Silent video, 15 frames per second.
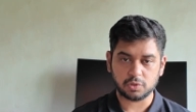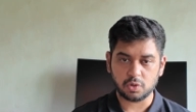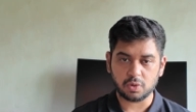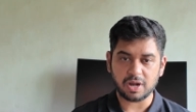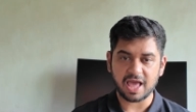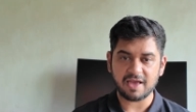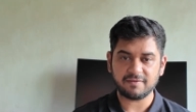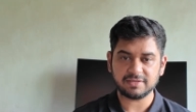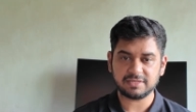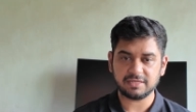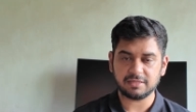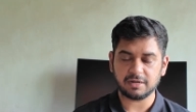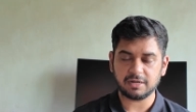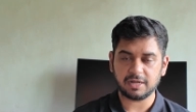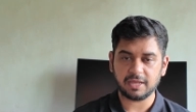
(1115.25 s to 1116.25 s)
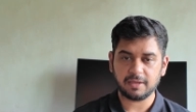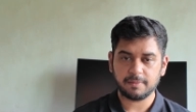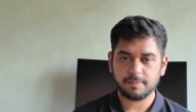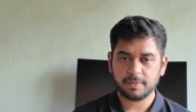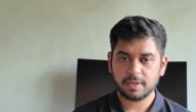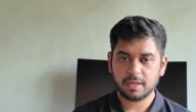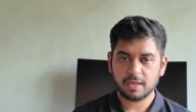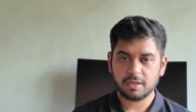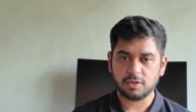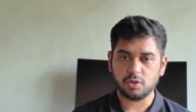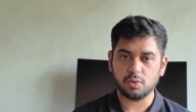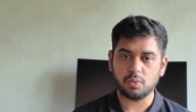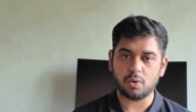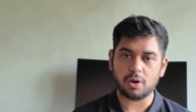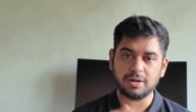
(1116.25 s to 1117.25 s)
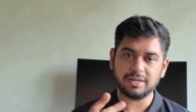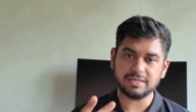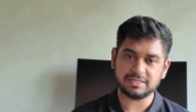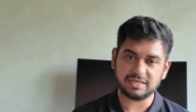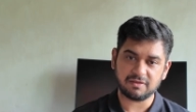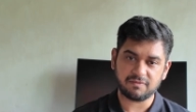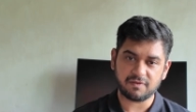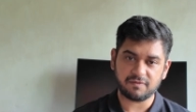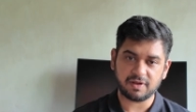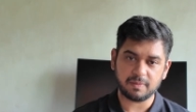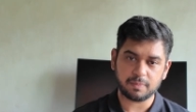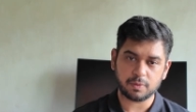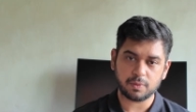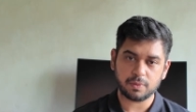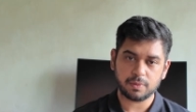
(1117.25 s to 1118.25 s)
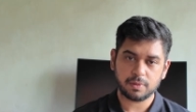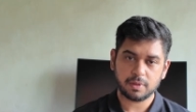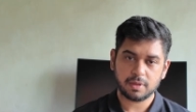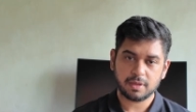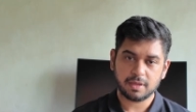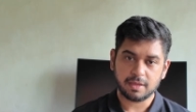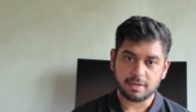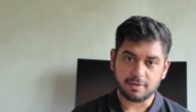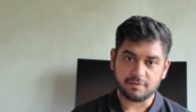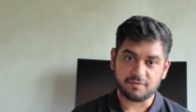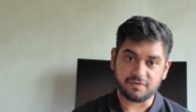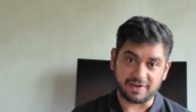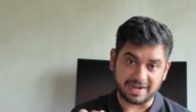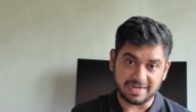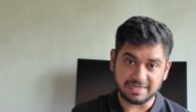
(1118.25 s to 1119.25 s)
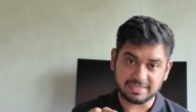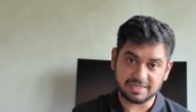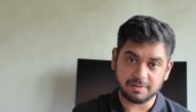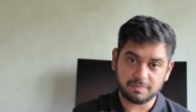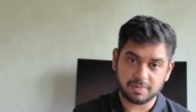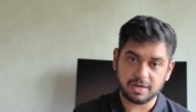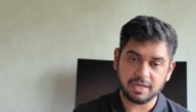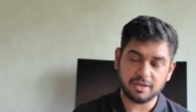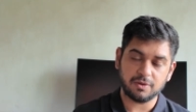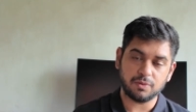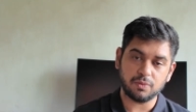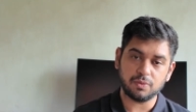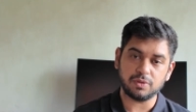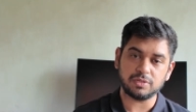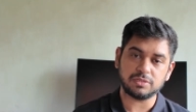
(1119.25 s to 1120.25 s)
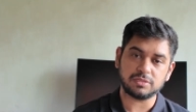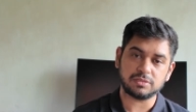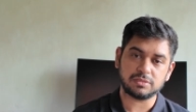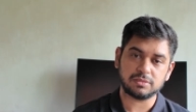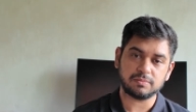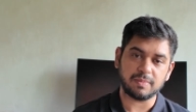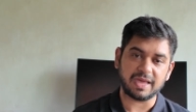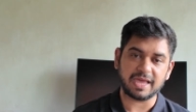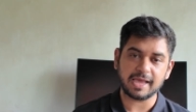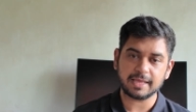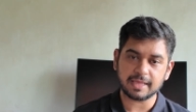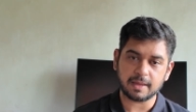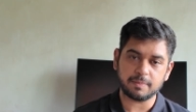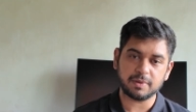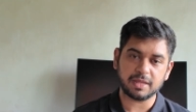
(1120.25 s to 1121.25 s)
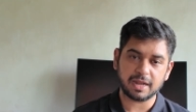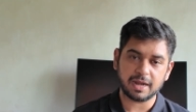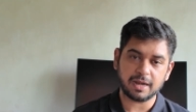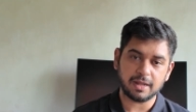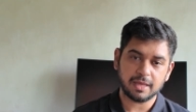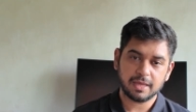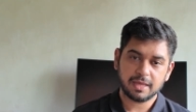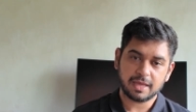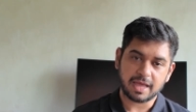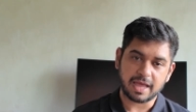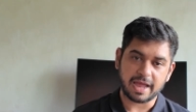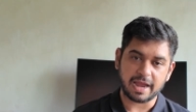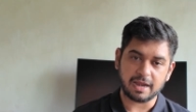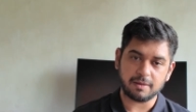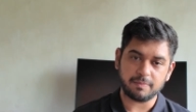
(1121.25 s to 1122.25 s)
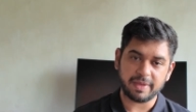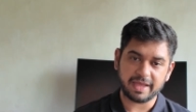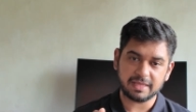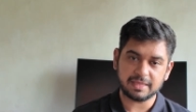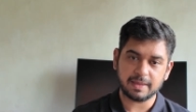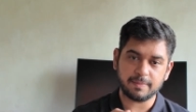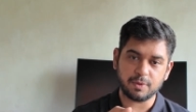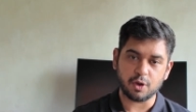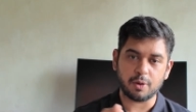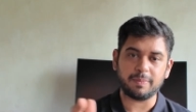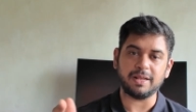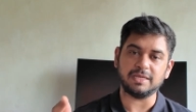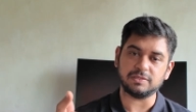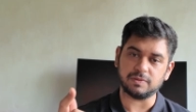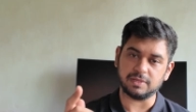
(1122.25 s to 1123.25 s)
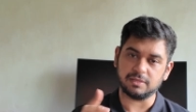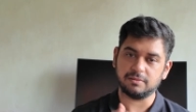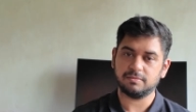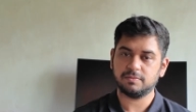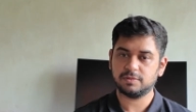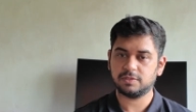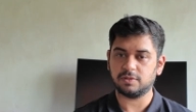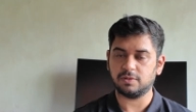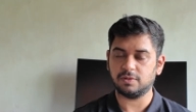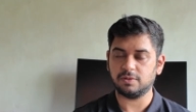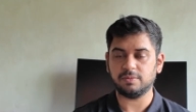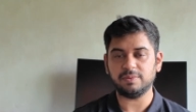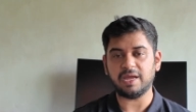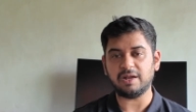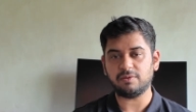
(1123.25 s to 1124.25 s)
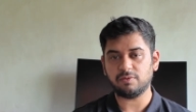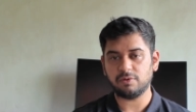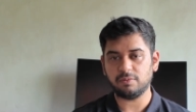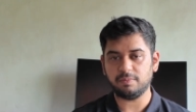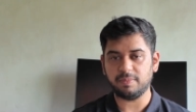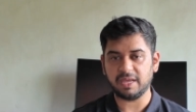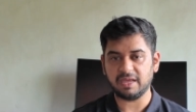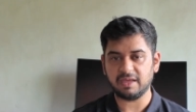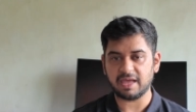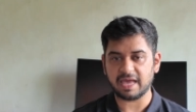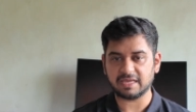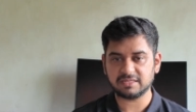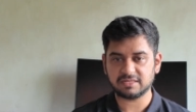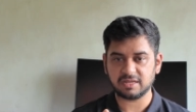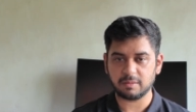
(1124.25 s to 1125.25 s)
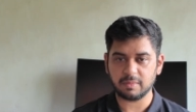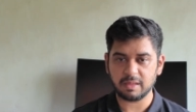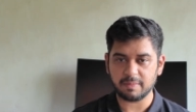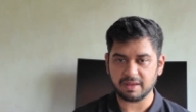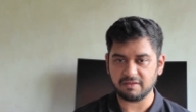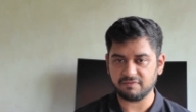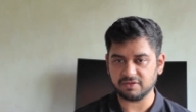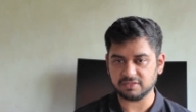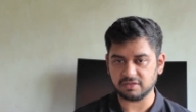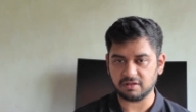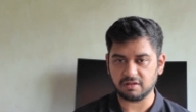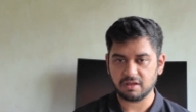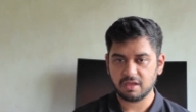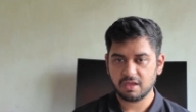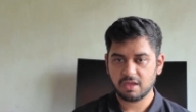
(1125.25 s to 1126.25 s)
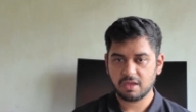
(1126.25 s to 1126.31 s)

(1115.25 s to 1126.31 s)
don't have a C30, you want the C50 Pro, find somebody who is making the upgrade and make them your plus one. So that would be extremely beneficial